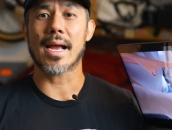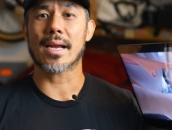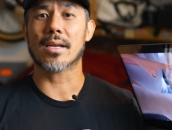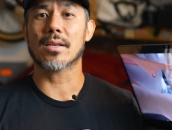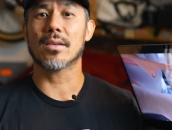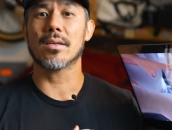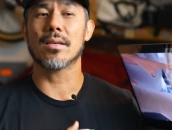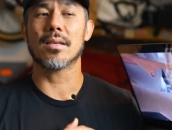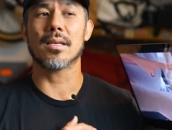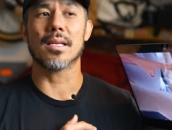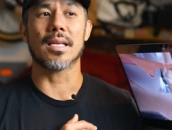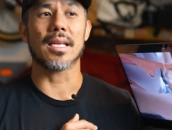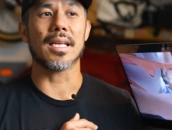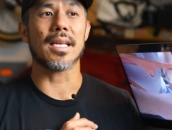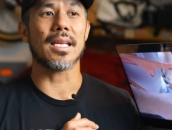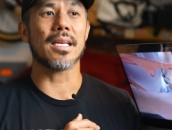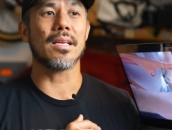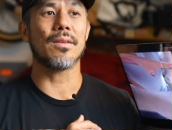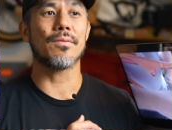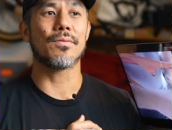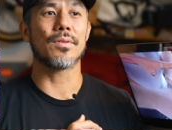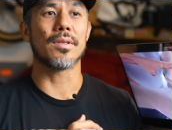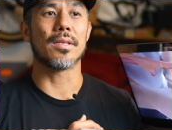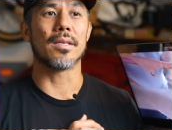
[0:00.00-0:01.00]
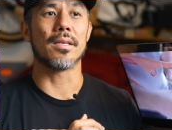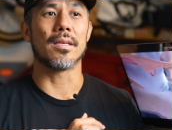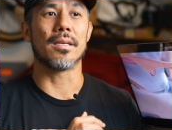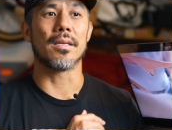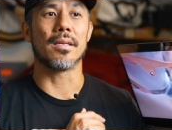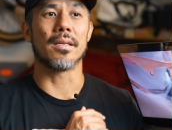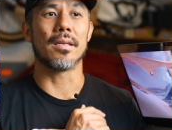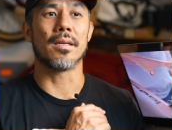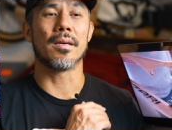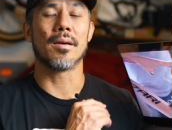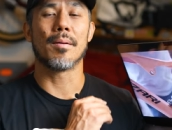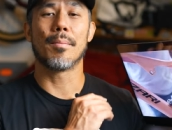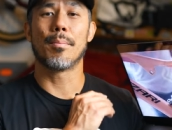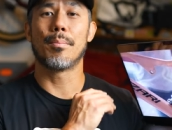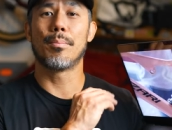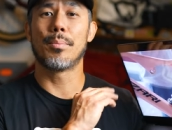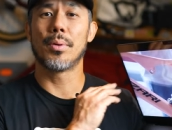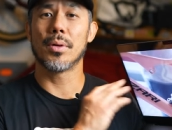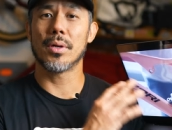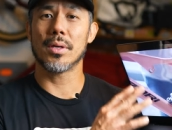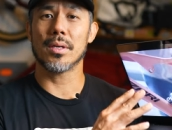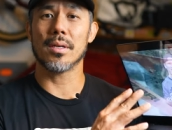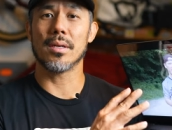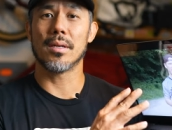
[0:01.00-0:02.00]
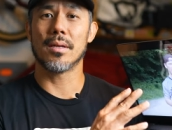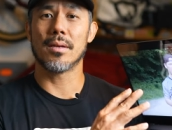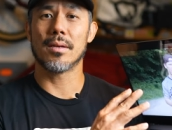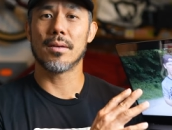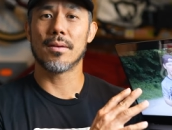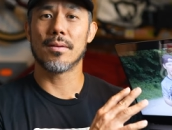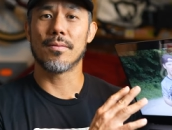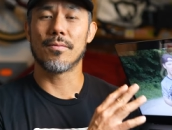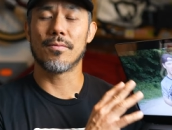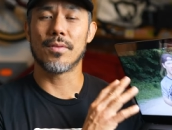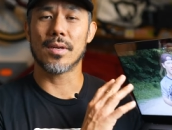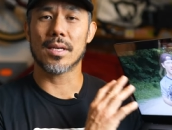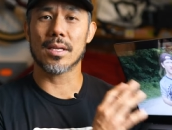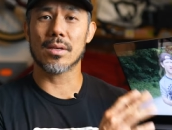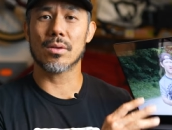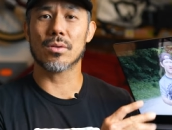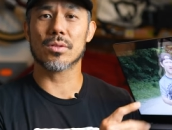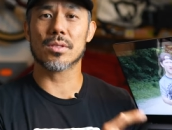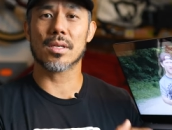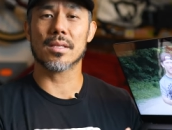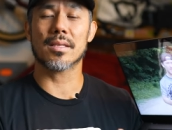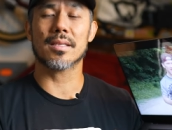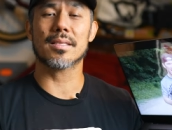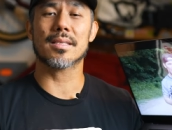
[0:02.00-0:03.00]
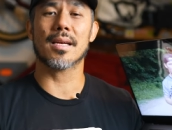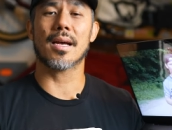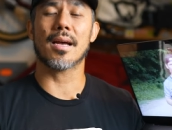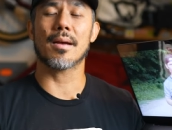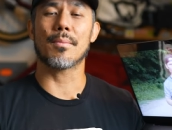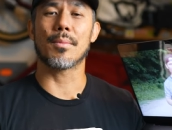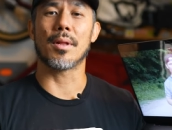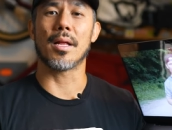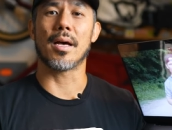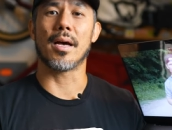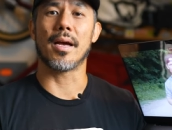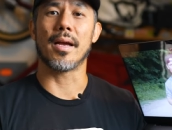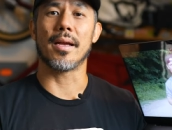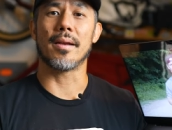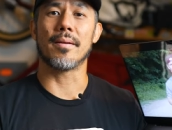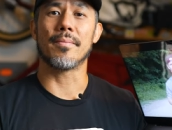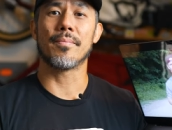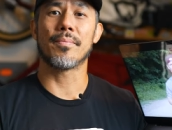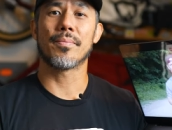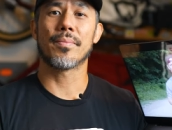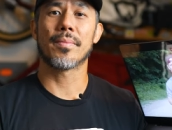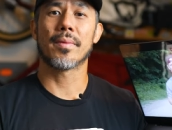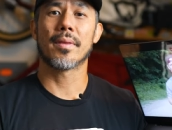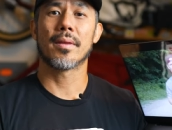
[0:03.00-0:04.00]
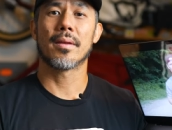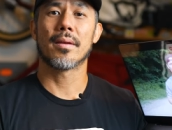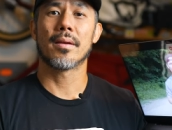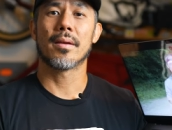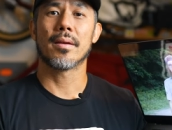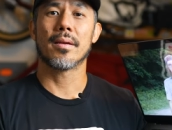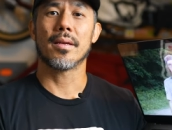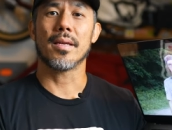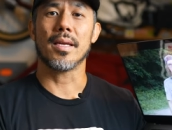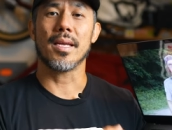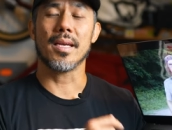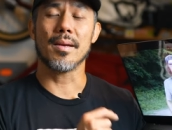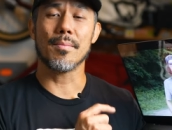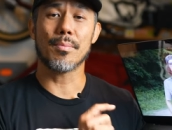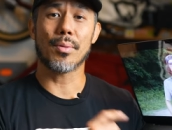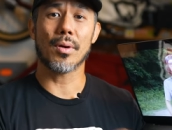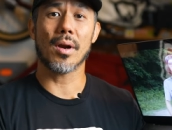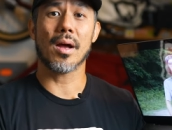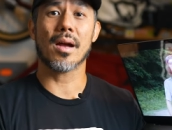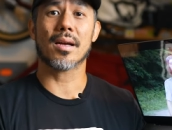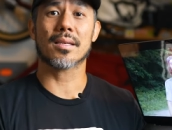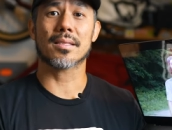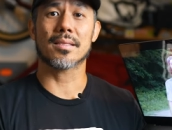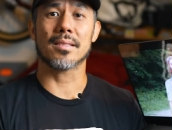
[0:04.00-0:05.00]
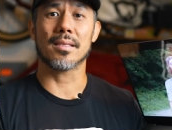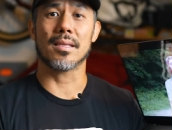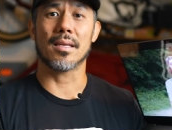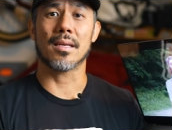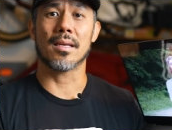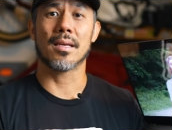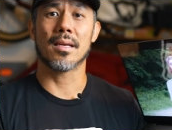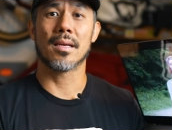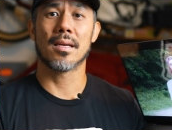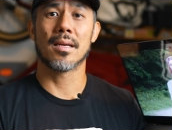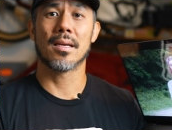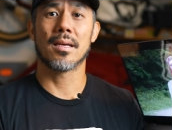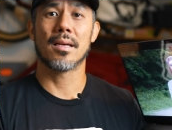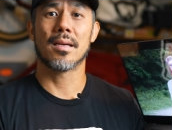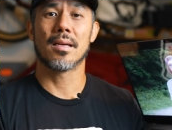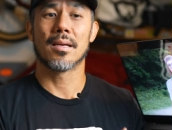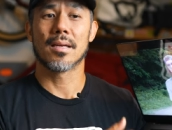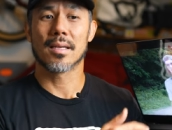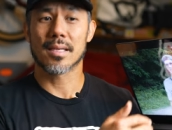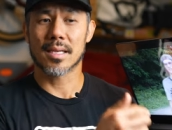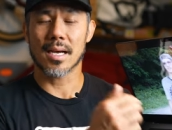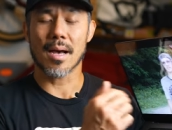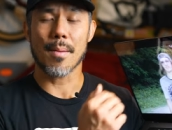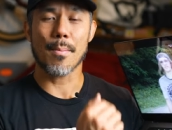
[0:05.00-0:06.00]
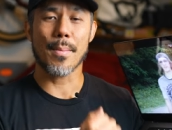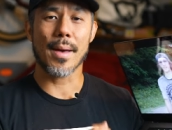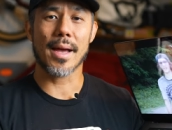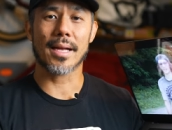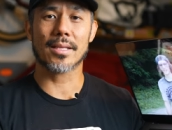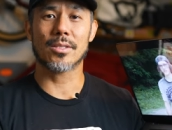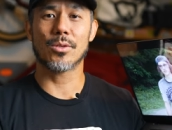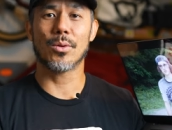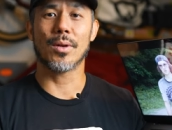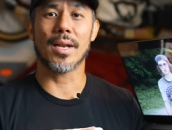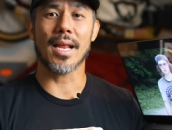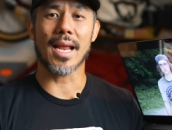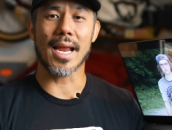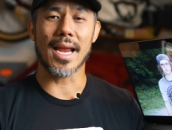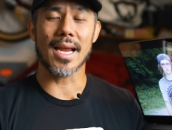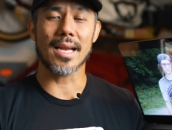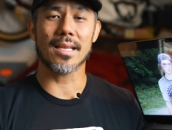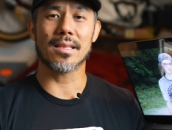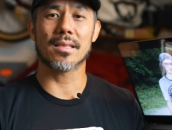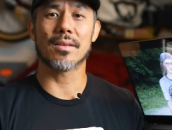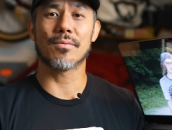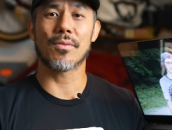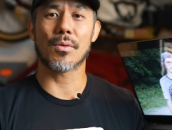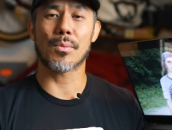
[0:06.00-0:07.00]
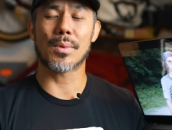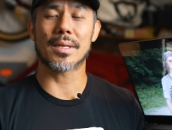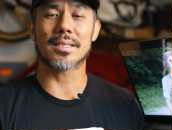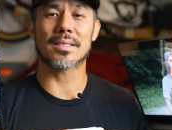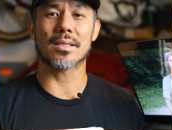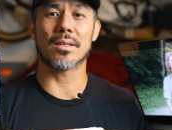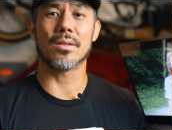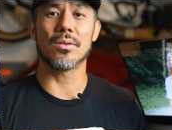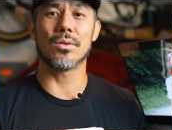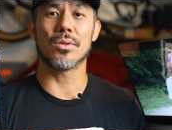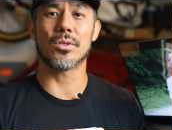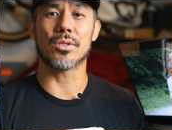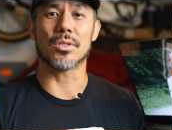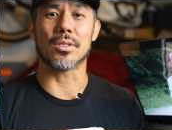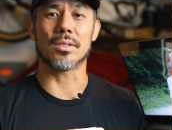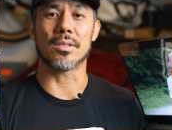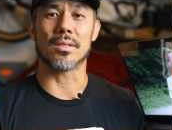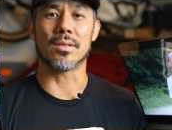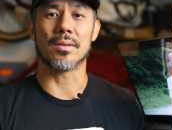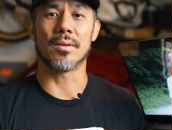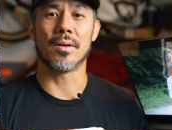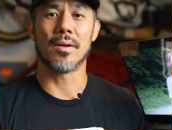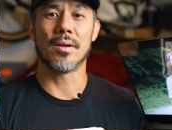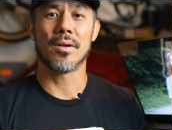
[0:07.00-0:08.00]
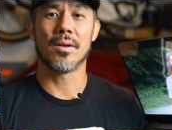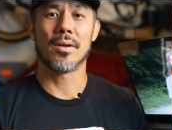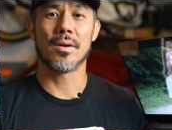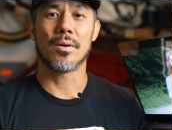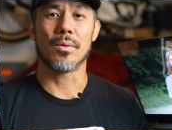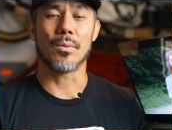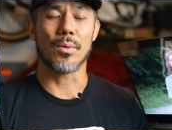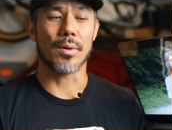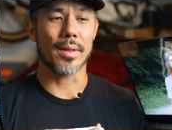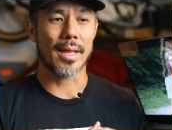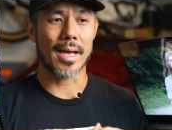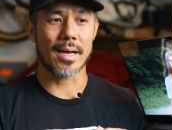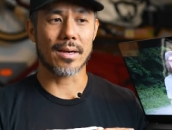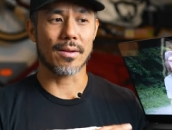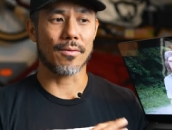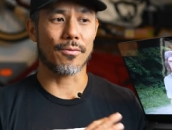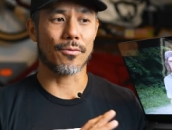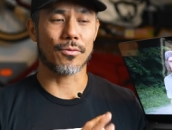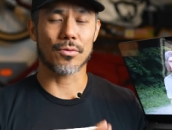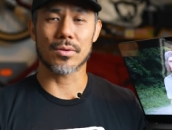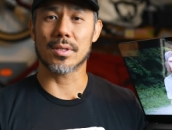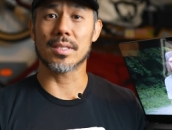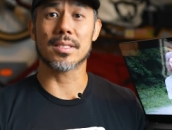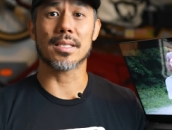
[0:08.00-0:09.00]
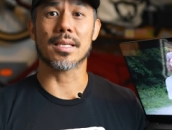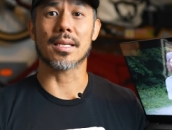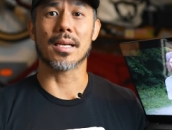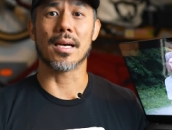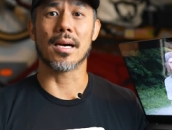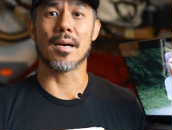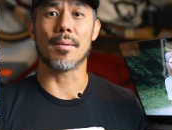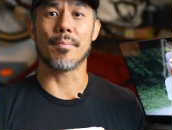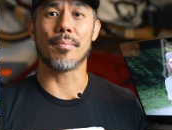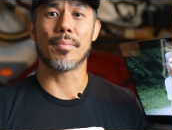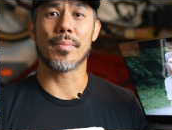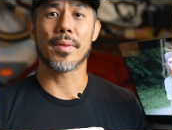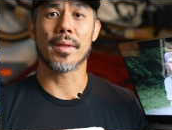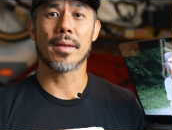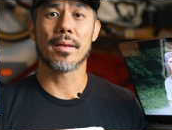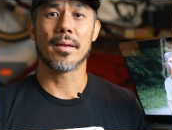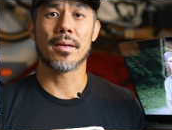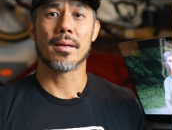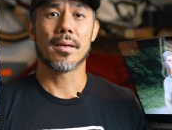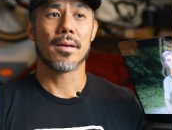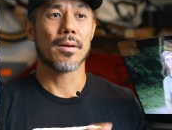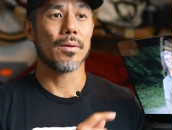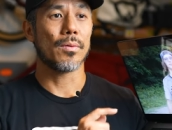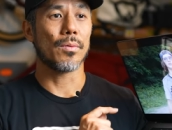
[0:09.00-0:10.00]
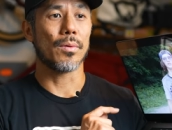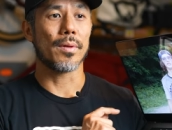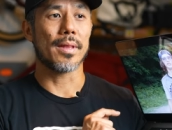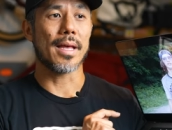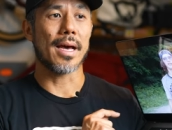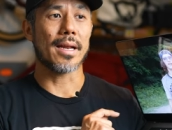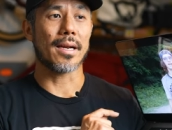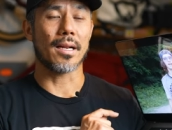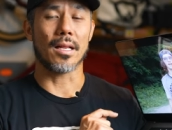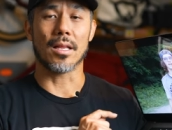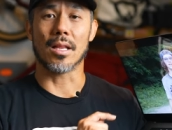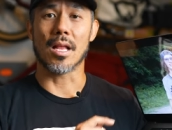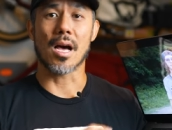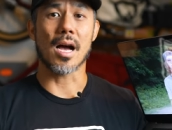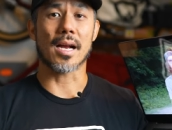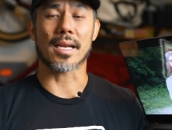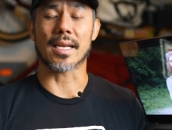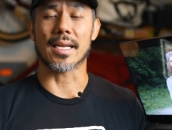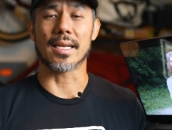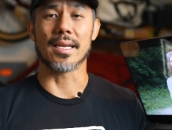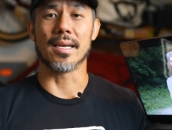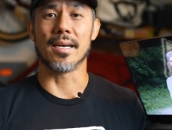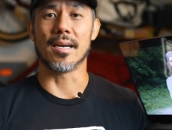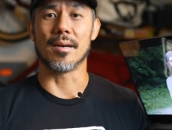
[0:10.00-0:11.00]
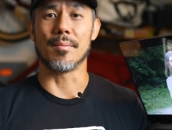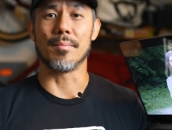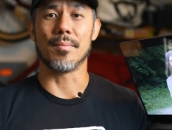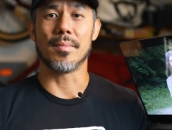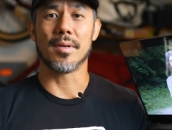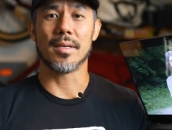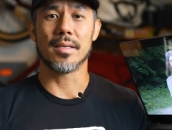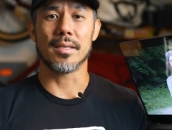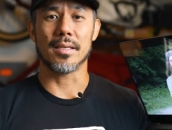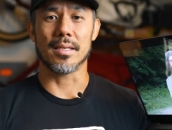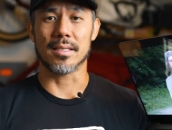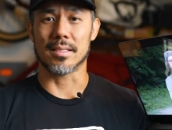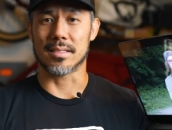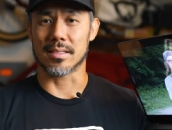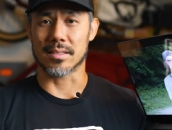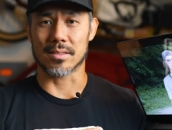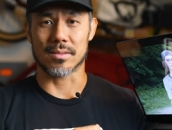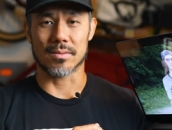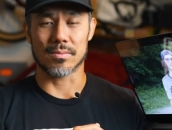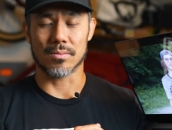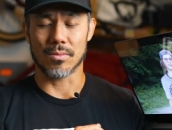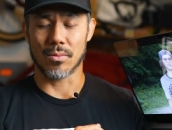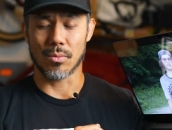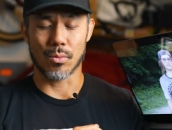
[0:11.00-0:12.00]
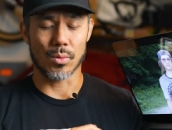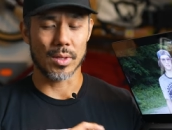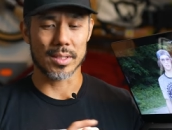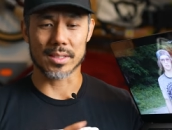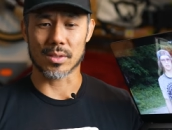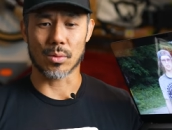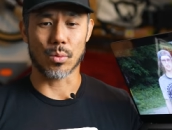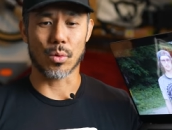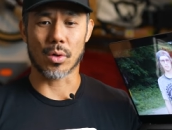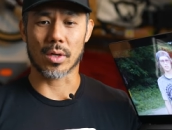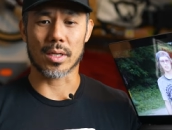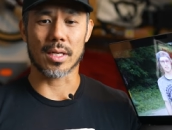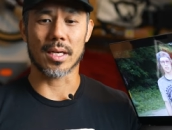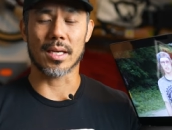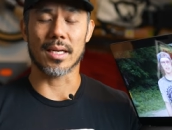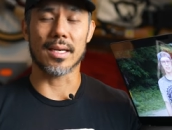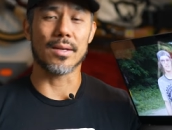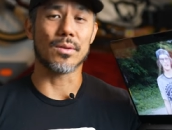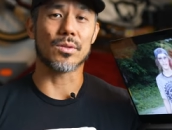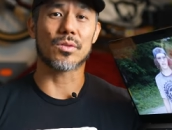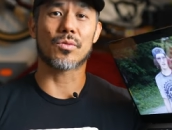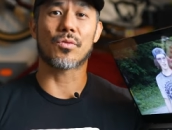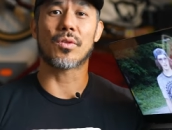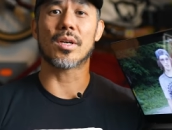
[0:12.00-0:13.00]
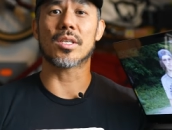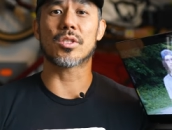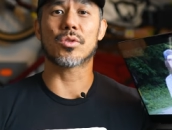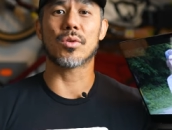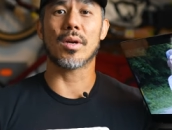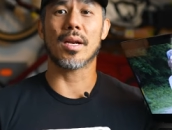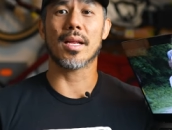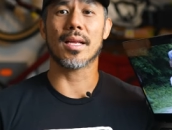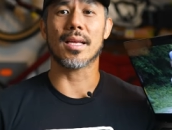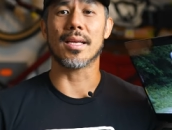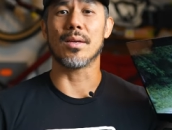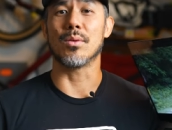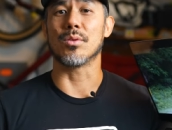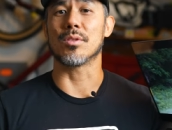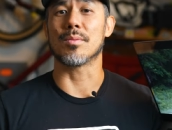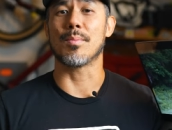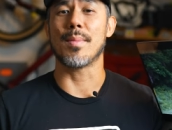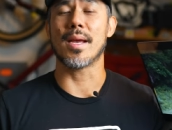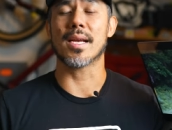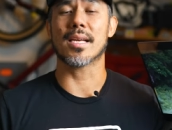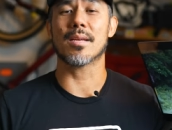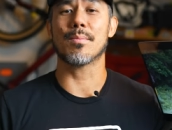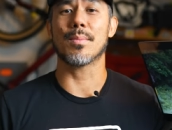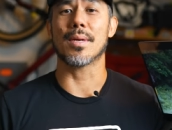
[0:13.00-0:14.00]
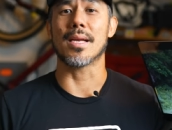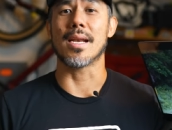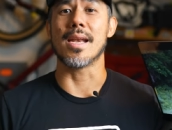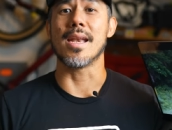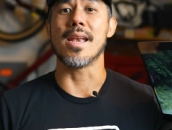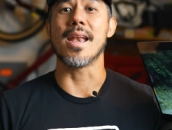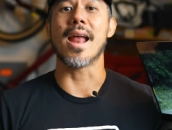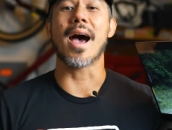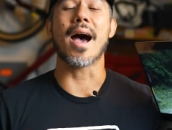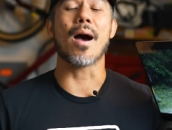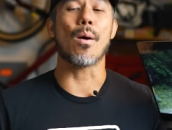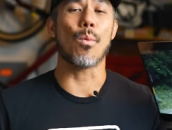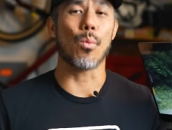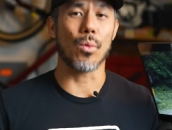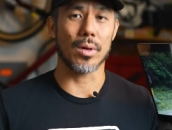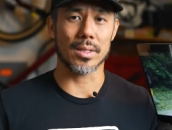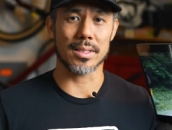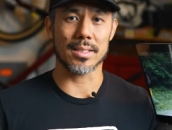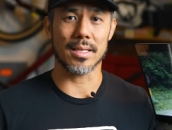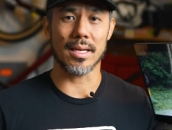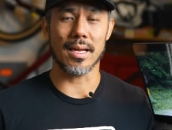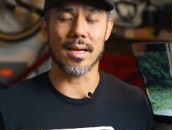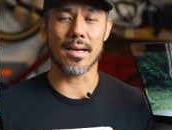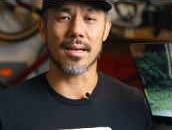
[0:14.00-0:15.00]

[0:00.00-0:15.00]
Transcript: I couldn't even put videos on the timeline in proxy, cut back to an eighth of a resolution without it freezing up, without it locking up. It just wasn't working. It was frustrating. It was making me not want to